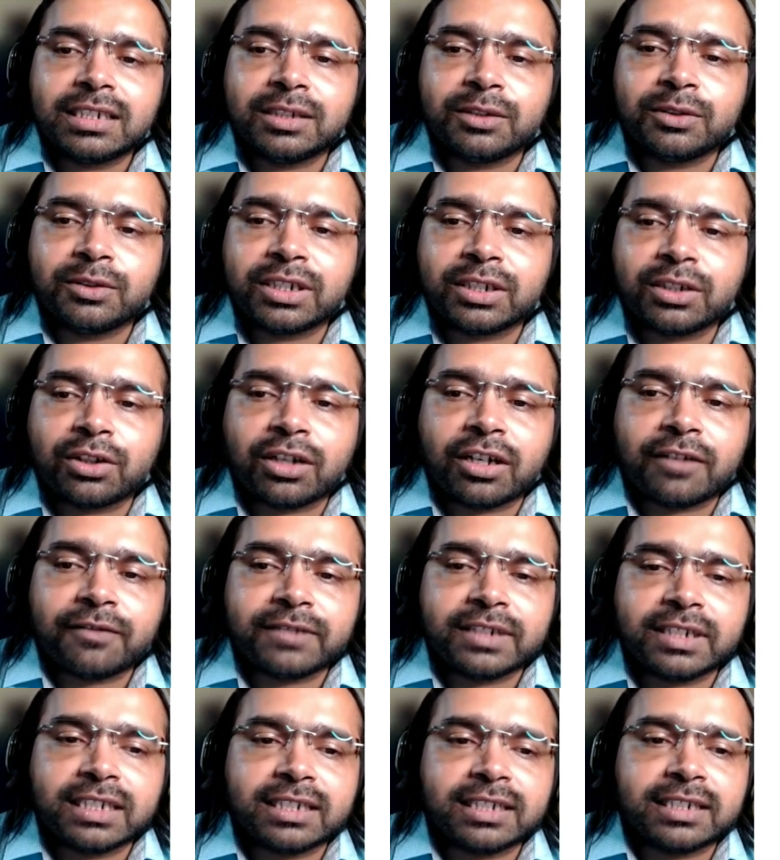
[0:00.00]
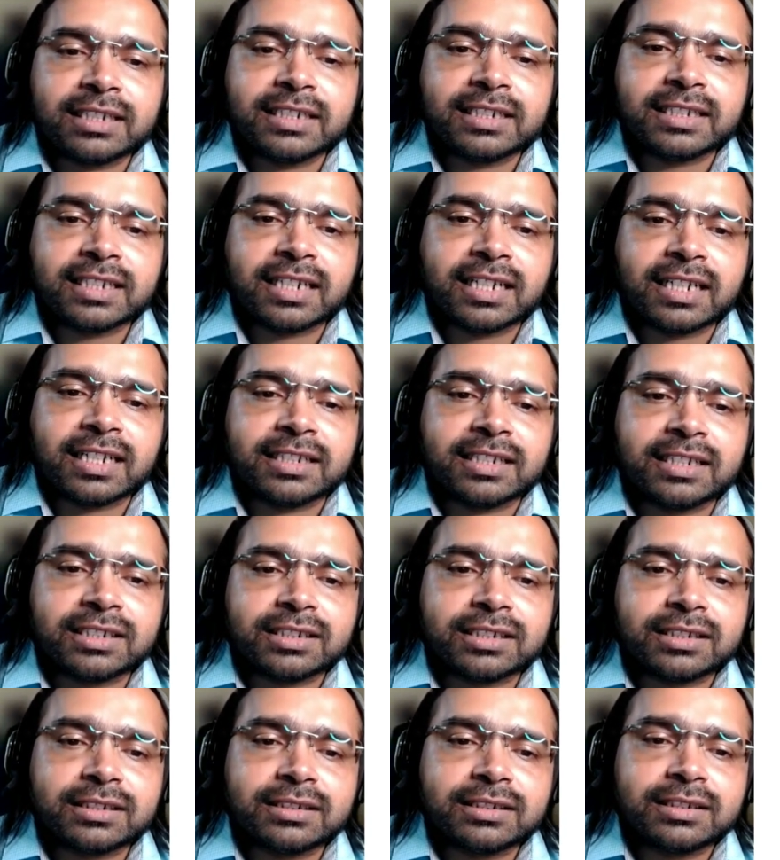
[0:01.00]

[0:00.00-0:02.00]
during or after deserialization.